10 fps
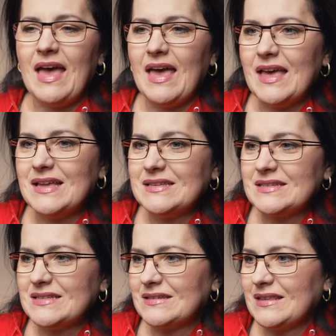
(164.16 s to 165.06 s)

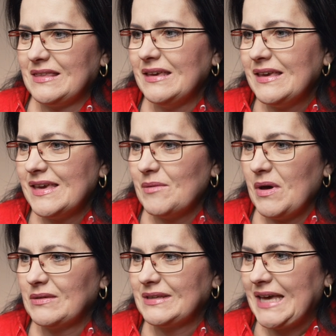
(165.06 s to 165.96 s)
And thinking
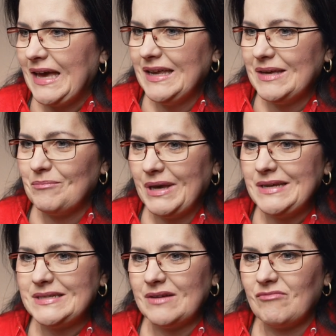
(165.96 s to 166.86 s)
about cutting and
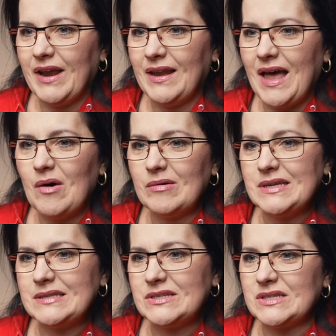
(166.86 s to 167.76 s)
pacing right now,
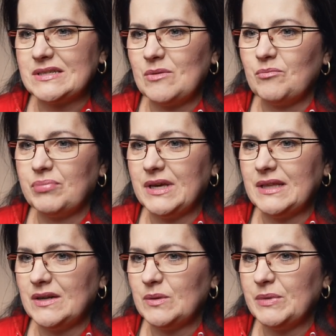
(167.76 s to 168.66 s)
it's just simply
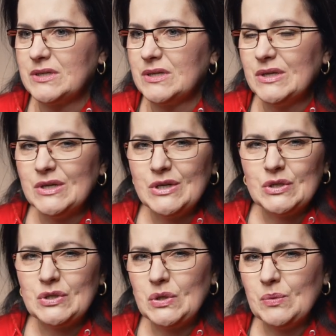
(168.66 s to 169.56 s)
a little bit
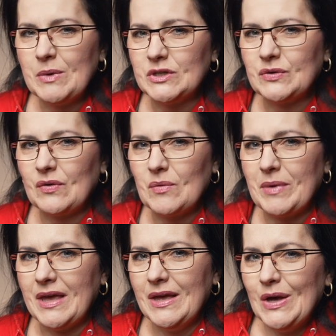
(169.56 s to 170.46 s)
too much for
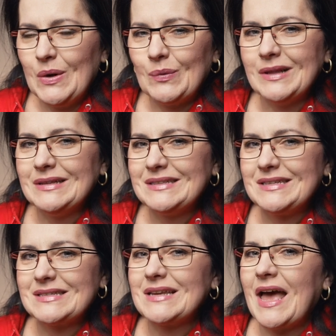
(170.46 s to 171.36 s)
me. Well, it
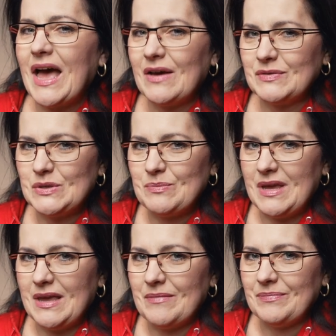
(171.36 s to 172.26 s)
doesn't have to
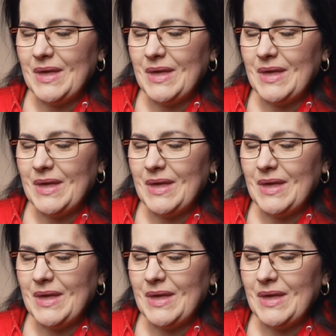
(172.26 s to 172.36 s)
be.